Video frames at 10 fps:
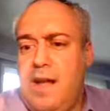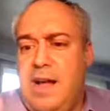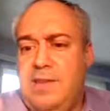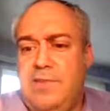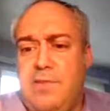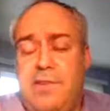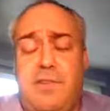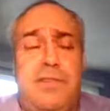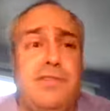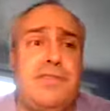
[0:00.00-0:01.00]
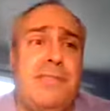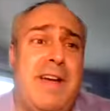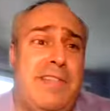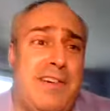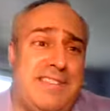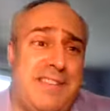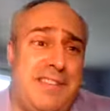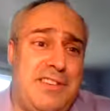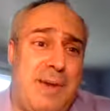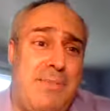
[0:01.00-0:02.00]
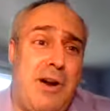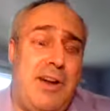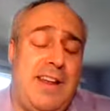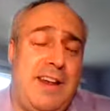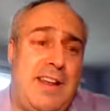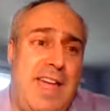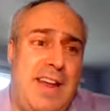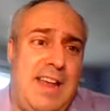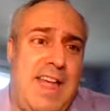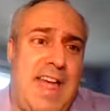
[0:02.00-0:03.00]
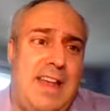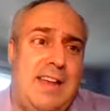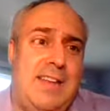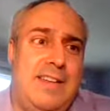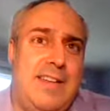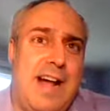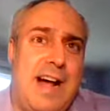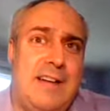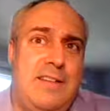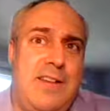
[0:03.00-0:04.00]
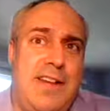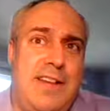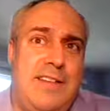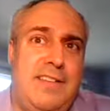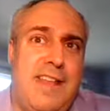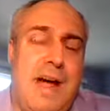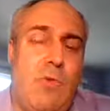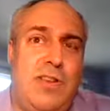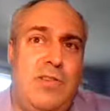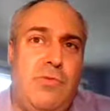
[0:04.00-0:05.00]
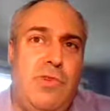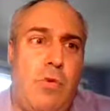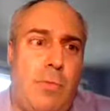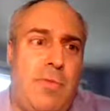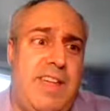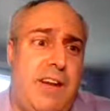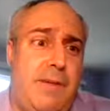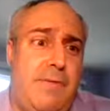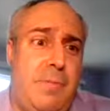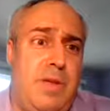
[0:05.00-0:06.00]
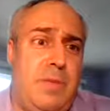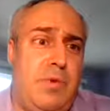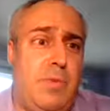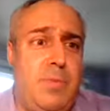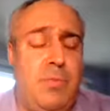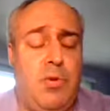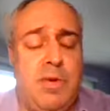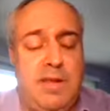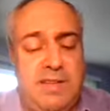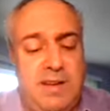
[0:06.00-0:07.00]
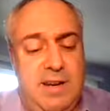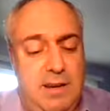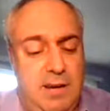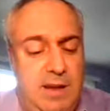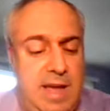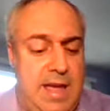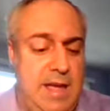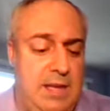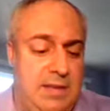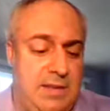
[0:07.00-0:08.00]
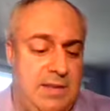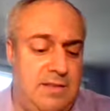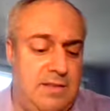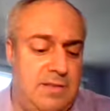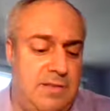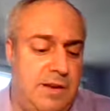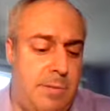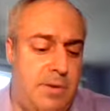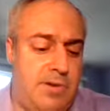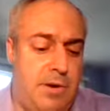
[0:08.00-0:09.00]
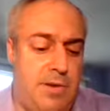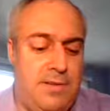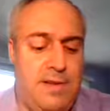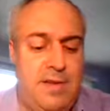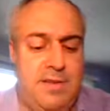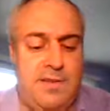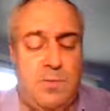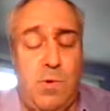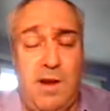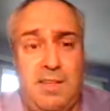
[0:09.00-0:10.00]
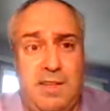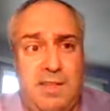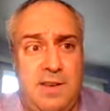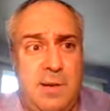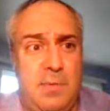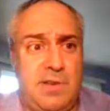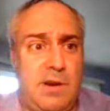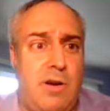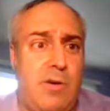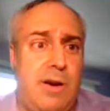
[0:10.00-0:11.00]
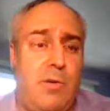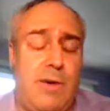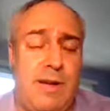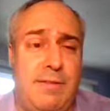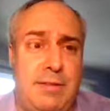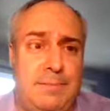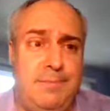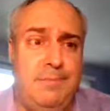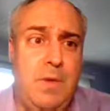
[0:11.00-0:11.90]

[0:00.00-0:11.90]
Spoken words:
Those are my thoughts on the job market, and again, not what you would normally hear from people. People like to hear, "Hey, these are the numbers currently. This is where I think the numbers are going," or whatever.